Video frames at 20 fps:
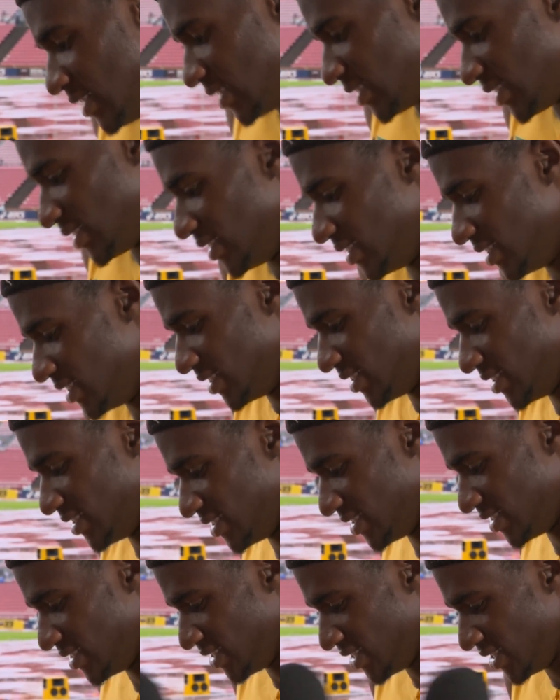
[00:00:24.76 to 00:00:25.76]
Did you know you had
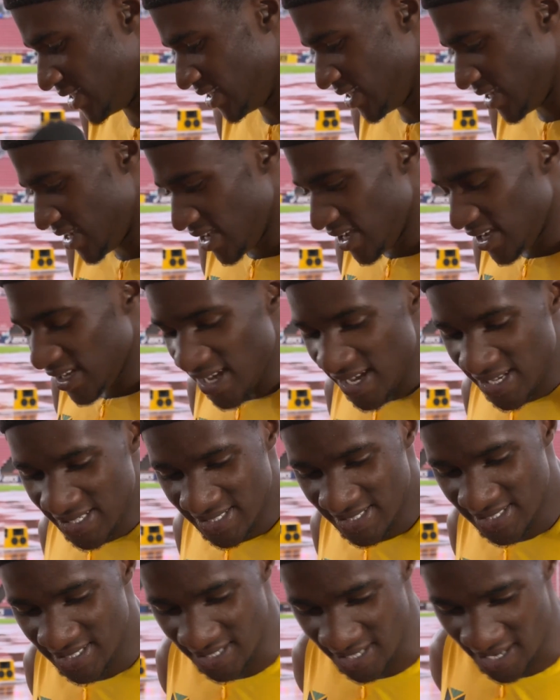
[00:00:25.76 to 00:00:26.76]
it?
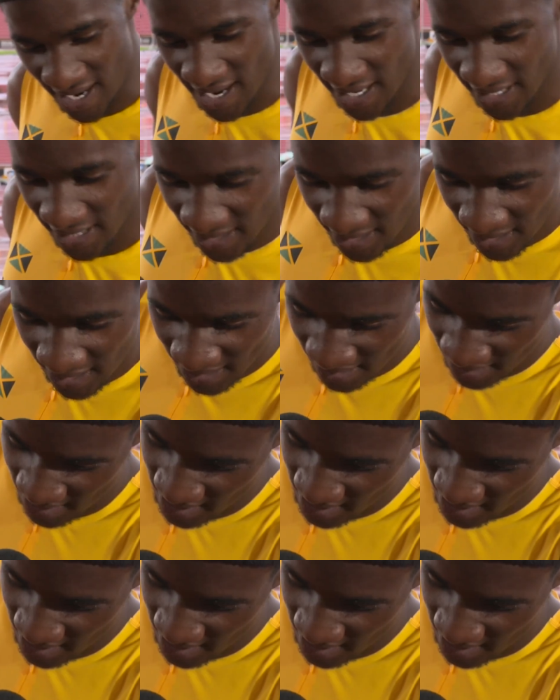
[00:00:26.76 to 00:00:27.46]
Yes, I